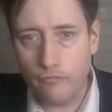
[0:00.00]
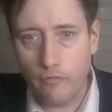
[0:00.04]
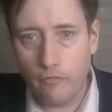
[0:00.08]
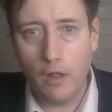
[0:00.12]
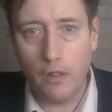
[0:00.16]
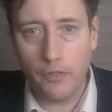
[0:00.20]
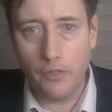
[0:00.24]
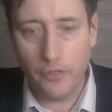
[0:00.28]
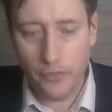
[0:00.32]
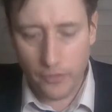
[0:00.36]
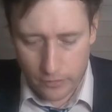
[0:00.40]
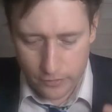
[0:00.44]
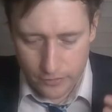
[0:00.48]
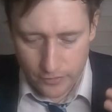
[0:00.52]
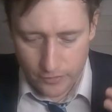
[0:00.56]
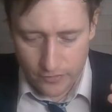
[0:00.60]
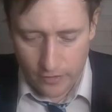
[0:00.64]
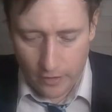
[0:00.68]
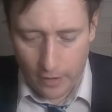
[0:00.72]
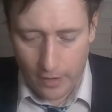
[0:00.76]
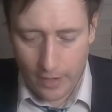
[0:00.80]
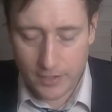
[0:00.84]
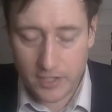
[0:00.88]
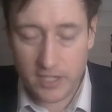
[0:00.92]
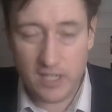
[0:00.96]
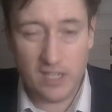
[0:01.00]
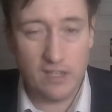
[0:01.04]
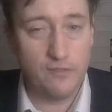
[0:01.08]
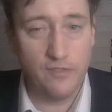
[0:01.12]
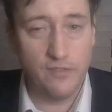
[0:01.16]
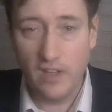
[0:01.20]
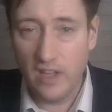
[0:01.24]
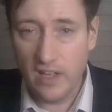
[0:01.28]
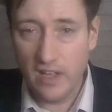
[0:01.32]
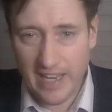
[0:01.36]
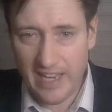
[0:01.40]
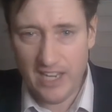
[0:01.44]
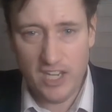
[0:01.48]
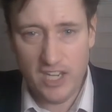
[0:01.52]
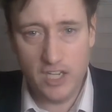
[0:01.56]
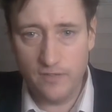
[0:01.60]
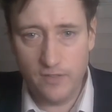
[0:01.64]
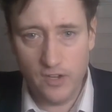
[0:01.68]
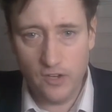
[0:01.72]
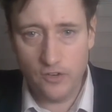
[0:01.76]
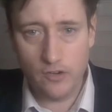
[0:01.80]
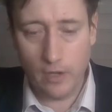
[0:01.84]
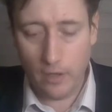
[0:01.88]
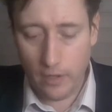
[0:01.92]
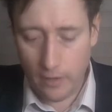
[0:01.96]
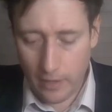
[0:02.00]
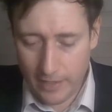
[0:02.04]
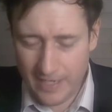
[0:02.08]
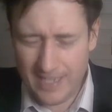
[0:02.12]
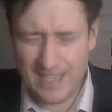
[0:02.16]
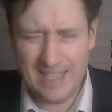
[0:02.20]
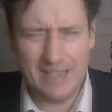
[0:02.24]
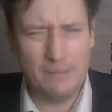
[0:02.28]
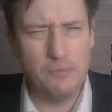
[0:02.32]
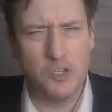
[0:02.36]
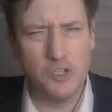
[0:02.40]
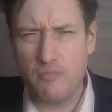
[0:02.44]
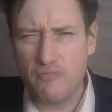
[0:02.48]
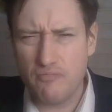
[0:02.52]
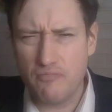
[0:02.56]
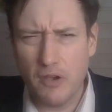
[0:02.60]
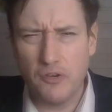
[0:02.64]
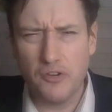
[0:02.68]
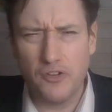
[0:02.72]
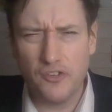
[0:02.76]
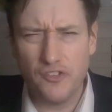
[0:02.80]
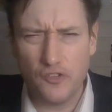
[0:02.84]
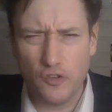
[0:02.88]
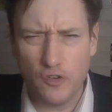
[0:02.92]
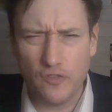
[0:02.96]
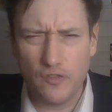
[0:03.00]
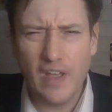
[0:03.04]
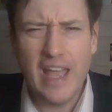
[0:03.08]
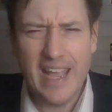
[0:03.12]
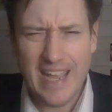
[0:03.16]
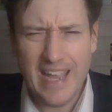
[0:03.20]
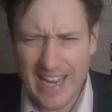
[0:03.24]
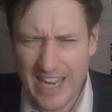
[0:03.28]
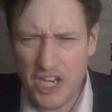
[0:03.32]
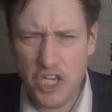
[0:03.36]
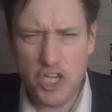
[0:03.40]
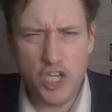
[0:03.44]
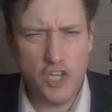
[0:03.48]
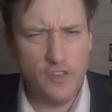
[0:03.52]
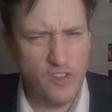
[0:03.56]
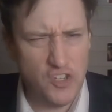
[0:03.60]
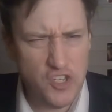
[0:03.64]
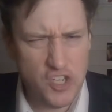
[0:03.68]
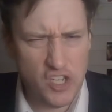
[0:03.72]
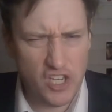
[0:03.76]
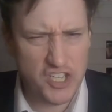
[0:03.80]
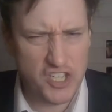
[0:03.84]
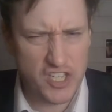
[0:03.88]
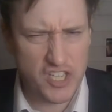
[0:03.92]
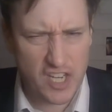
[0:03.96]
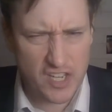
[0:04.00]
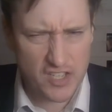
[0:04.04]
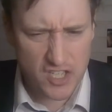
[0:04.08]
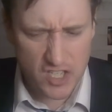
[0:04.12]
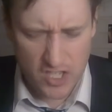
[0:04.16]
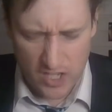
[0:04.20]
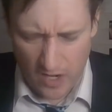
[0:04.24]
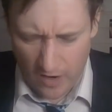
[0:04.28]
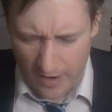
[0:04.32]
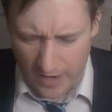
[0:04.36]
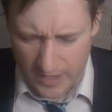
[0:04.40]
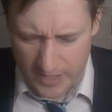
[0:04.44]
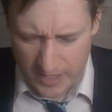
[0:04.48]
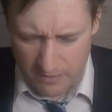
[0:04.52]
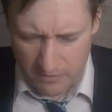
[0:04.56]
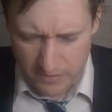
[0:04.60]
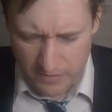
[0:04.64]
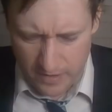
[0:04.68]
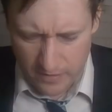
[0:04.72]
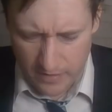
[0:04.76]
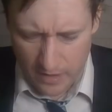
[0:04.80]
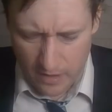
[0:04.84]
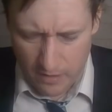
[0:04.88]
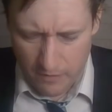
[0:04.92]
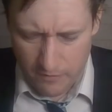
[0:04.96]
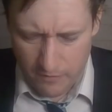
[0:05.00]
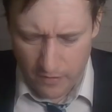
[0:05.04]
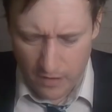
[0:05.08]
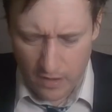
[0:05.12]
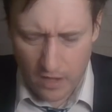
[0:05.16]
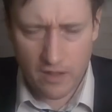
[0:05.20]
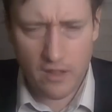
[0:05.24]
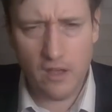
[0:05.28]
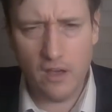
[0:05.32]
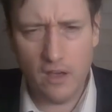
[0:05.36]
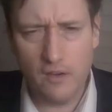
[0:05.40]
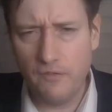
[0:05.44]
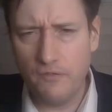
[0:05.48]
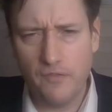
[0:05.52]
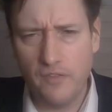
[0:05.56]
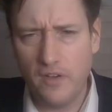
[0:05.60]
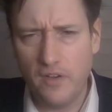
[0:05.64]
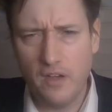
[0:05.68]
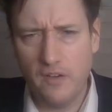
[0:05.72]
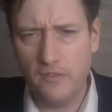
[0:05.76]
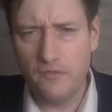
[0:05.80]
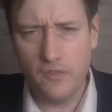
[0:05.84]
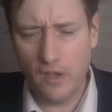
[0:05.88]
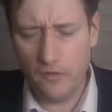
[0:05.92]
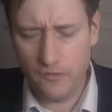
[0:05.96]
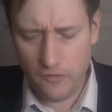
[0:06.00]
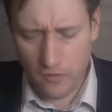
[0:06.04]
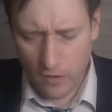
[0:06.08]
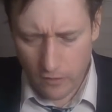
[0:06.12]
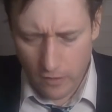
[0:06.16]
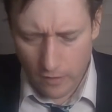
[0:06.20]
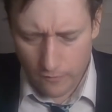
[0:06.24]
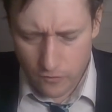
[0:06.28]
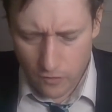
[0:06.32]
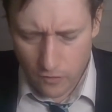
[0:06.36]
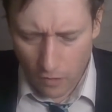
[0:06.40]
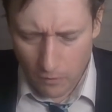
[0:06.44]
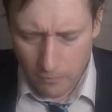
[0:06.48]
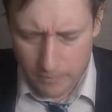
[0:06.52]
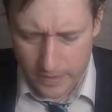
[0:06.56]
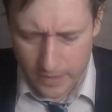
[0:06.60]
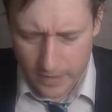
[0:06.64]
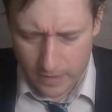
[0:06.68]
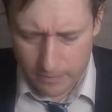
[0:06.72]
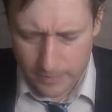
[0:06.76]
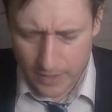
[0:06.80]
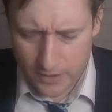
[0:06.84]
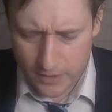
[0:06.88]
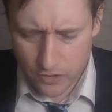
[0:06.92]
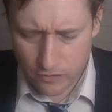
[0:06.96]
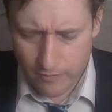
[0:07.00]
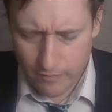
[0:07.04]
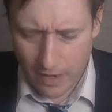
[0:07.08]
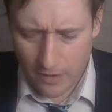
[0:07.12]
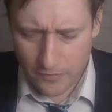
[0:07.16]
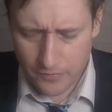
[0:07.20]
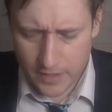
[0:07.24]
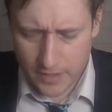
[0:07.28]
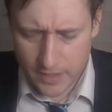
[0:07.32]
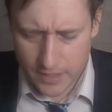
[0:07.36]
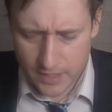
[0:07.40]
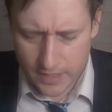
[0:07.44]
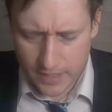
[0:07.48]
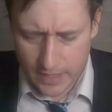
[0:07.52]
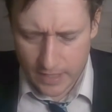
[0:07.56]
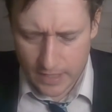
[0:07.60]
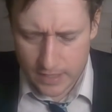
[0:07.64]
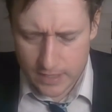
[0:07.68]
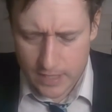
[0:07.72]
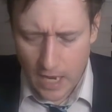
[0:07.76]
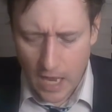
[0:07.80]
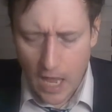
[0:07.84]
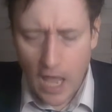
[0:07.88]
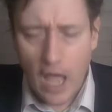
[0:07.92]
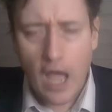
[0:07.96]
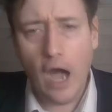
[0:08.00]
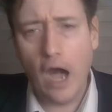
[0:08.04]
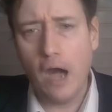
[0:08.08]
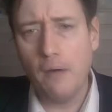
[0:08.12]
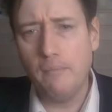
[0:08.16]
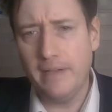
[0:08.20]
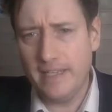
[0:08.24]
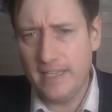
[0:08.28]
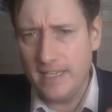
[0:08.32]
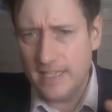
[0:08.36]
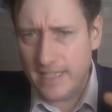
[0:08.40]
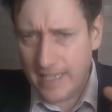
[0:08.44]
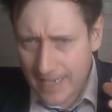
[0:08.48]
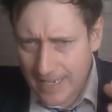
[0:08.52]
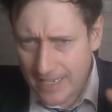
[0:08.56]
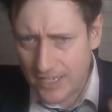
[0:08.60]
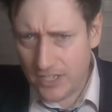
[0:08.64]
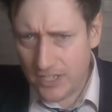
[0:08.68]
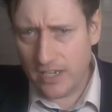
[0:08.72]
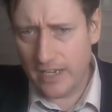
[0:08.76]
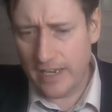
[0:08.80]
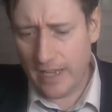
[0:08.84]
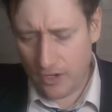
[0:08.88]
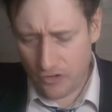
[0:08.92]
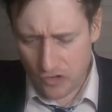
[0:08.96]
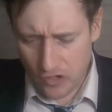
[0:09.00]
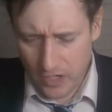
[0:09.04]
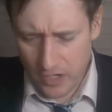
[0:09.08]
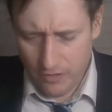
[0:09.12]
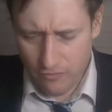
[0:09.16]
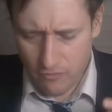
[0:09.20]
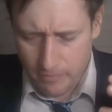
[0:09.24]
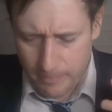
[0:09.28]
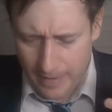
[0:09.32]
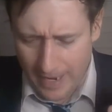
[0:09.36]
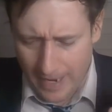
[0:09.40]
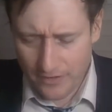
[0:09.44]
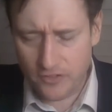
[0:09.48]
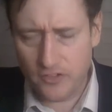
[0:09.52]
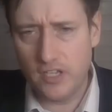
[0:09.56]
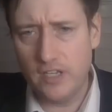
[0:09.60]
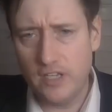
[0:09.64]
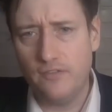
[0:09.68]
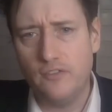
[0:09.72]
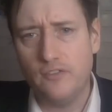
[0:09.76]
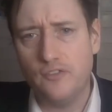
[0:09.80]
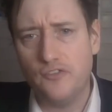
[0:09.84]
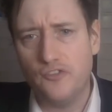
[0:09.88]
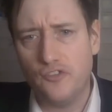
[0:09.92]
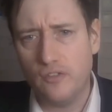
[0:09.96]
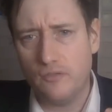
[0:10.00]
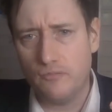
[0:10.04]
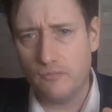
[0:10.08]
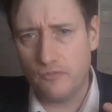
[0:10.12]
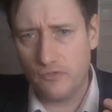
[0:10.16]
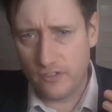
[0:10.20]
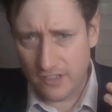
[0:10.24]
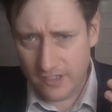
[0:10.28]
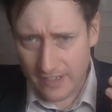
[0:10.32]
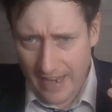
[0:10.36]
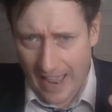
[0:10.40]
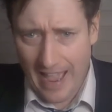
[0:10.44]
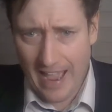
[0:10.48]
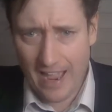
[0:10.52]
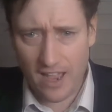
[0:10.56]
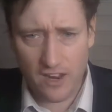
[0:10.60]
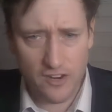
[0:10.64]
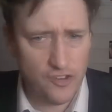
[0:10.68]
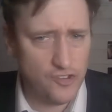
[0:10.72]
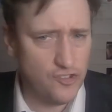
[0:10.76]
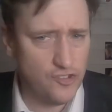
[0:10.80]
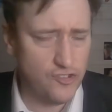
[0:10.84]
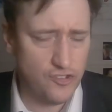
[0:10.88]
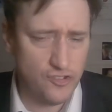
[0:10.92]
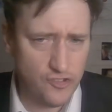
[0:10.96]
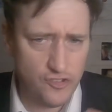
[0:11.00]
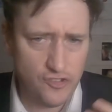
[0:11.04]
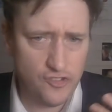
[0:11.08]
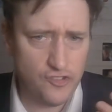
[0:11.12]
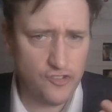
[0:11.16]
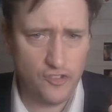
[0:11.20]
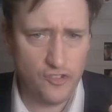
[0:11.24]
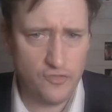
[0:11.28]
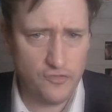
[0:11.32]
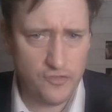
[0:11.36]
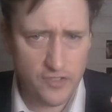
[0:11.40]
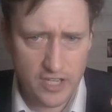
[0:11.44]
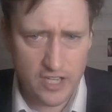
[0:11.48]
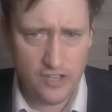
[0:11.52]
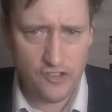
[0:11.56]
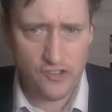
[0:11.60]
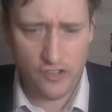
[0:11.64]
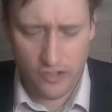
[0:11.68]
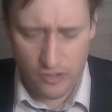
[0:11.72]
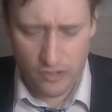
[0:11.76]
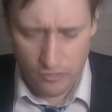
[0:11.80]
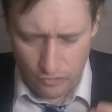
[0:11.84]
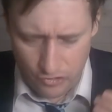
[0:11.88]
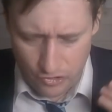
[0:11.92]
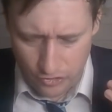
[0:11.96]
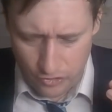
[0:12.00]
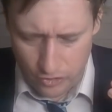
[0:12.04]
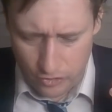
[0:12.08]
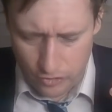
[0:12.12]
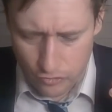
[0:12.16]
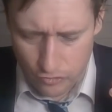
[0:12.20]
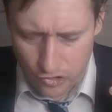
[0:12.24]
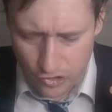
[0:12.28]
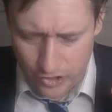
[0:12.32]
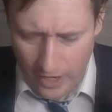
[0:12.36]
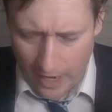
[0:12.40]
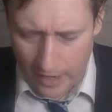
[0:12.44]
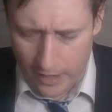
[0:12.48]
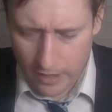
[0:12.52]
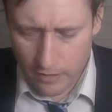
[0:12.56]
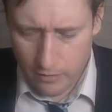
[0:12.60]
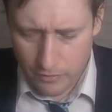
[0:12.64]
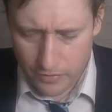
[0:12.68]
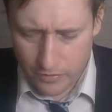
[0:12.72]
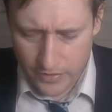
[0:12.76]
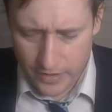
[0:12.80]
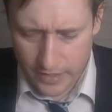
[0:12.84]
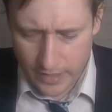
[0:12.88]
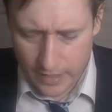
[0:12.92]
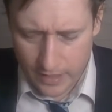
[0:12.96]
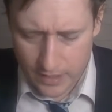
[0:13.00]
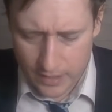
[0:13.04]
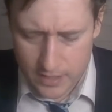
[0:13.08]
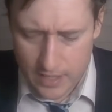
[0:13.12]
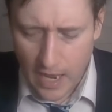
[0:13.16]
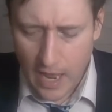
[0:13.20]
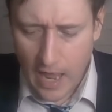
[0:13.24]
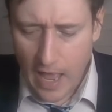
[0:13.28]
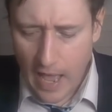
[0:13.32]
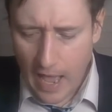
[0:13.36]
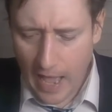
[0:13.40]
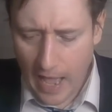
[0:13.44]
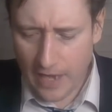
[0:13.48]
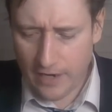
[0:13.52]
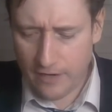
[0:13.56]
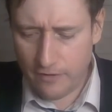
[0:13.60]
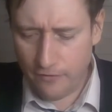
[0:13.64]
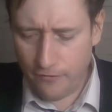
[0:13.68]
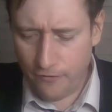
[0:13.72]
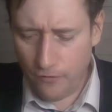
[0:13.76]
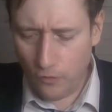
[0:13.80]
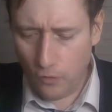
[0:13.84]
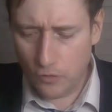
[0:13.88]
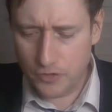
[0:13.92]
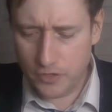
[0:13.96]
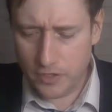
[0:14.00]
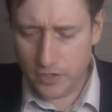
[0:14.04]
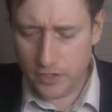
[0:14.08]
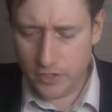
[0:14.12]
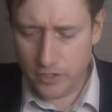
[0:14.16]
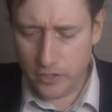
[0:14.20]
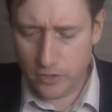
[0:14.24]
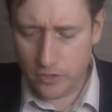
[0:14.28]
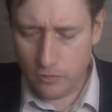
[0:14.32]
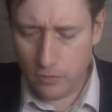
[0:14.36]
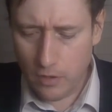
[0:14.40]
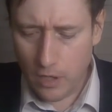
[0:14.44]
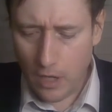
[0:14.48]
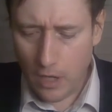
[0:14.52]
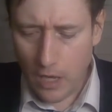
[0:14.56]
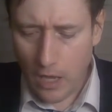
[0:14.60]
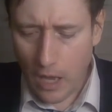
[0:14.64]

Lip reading: rather than a society of individual. He seems to promote a sort of individualistic society of not being based around these things. It is intellectually repetitive and sort of stagnant, and just teaches you shallow things, and it forces you